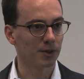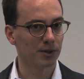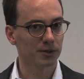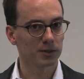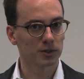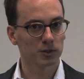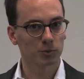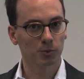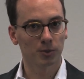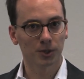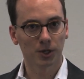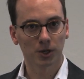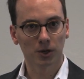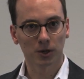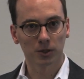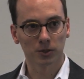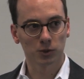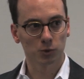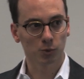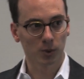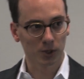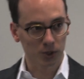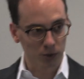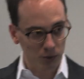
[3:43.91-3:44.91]
And this is
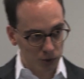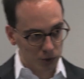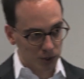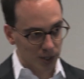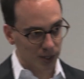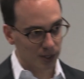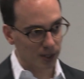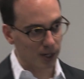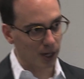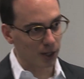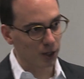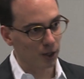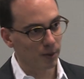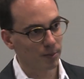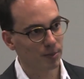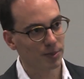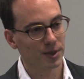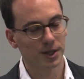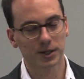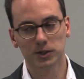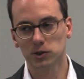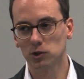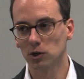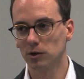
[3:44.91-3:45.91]
because what you said, Carlo,
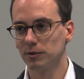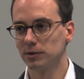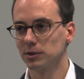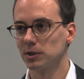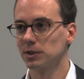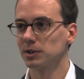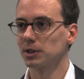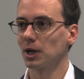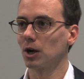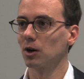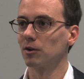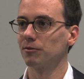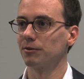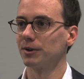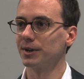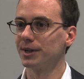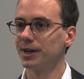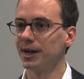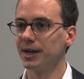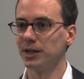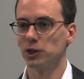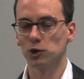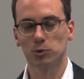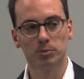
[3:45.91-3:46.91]
that services kind of
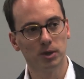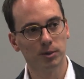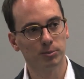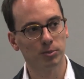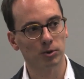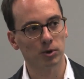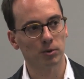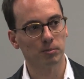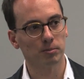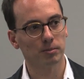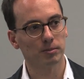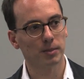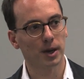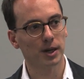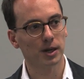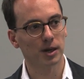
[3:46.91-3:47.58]
engage people.